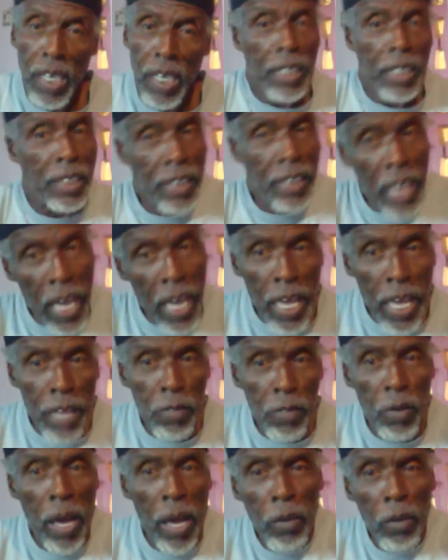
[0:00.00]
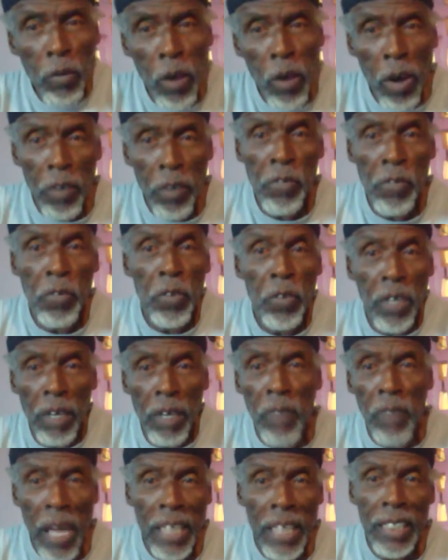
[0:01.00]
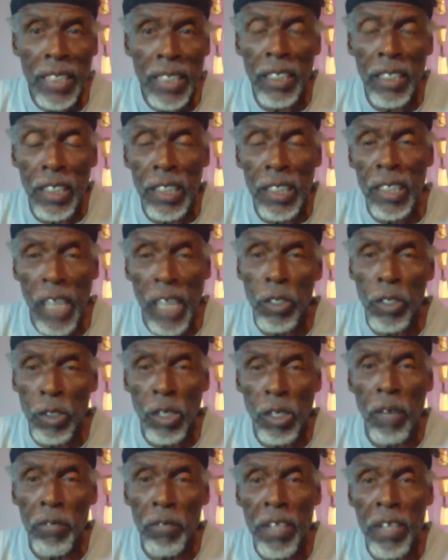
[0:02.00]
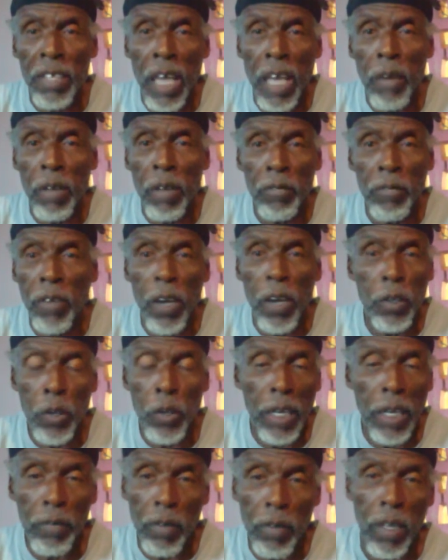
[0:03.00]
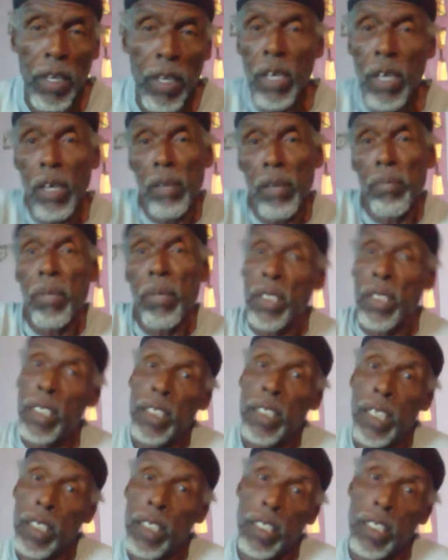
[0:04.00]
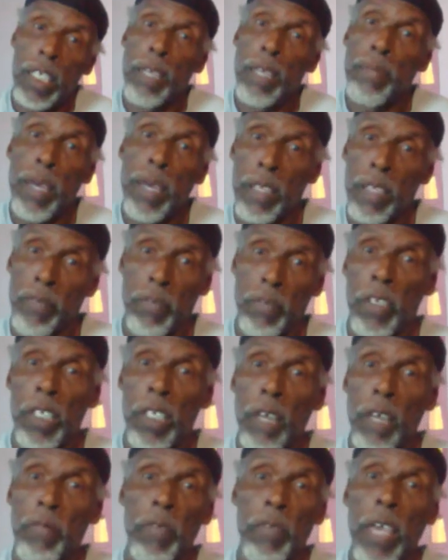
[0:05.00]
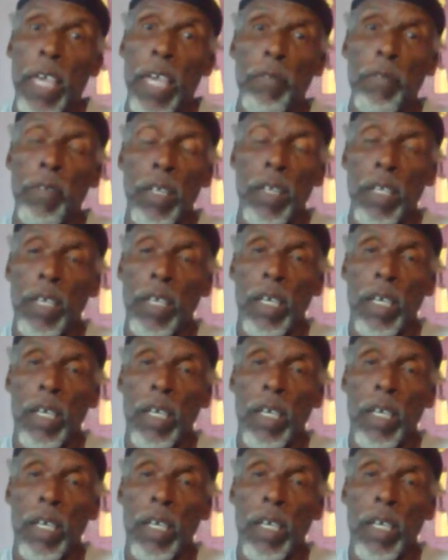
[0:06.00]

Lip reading: Yea, do I walk through the valleys and the shadows of death, I will fear no evil. But Jesus came and Jesus feared evil.